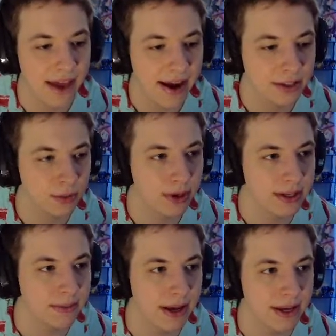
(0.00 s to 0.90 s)
is what
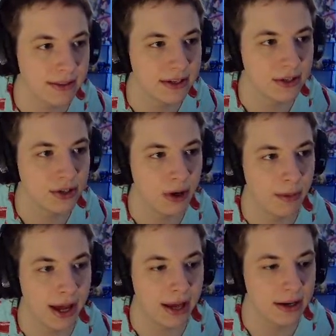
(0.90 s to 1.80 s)
is making this so
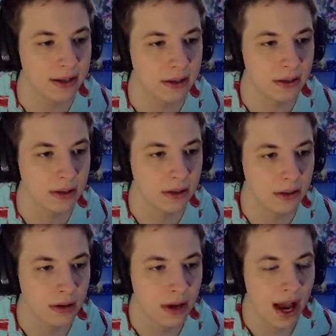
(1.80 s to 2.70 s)
bad.
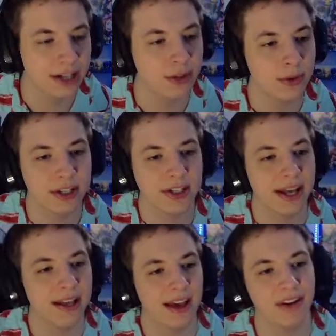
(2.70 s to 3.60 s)
I just want to
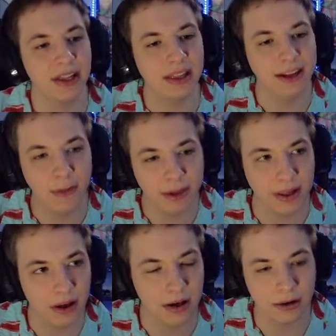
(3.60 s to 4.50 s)
stay alive a little bit
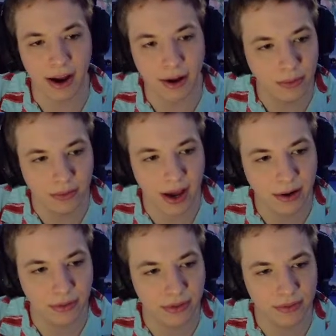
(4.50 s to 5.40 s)
longer. I don't I
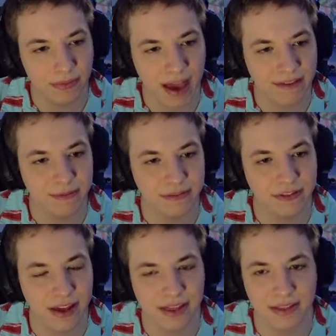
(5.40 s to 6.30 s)
don't have
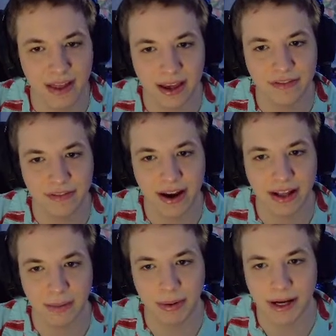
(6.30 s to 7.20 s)
faith in like
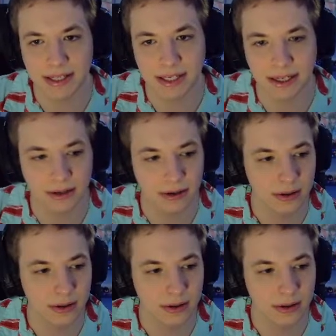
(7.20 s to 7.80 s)
fighting a boss here.